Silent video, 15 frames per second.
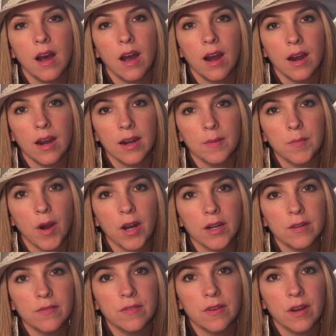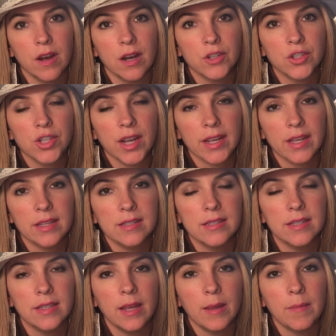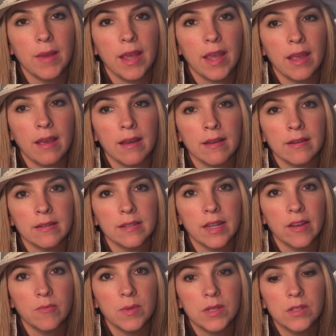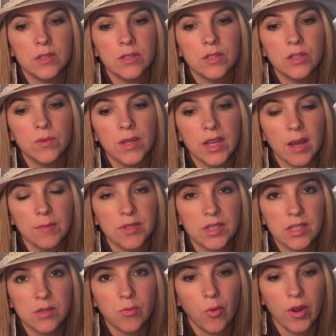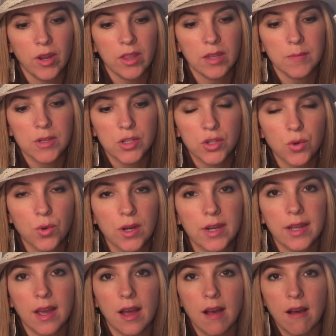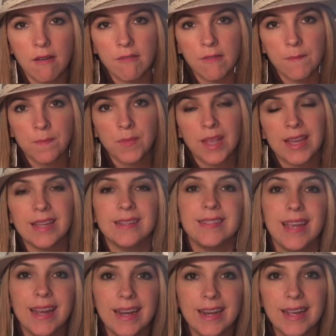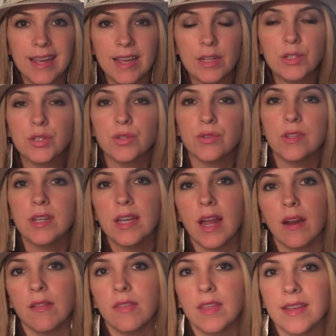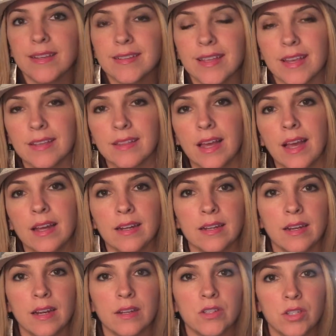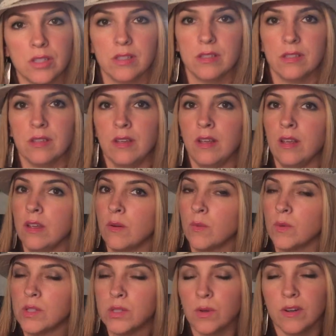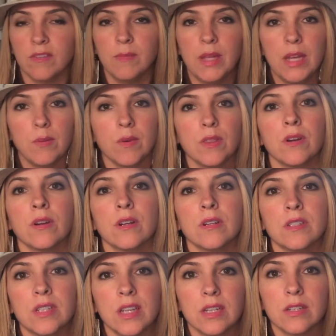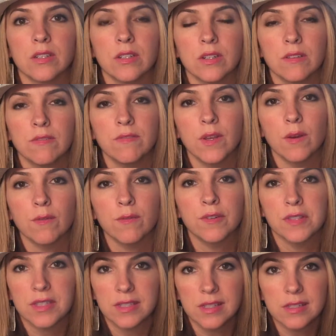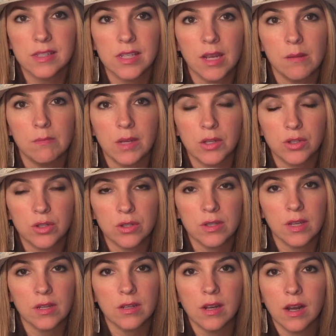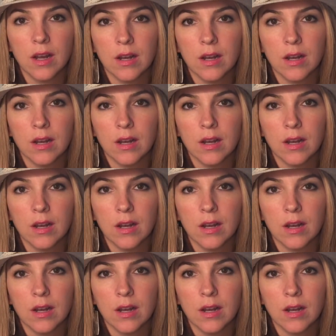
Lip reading: are part of our check-in team and have been doing up to this point the majority of data entry and things like that, and I just was sort of meeting with her to get a good feel for the system, make sure that